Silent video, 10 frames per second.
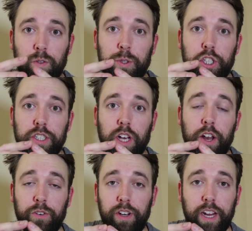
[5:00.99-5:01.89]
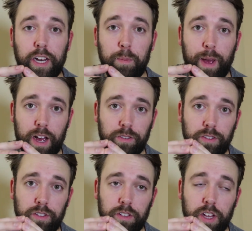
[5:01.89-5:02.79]
which is 180
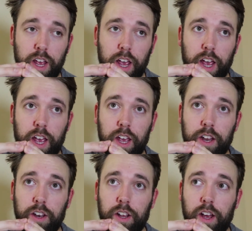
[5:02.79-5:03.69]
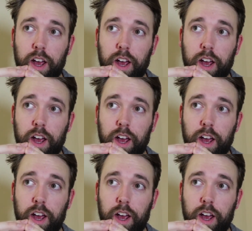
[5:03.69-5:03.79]
pounds, and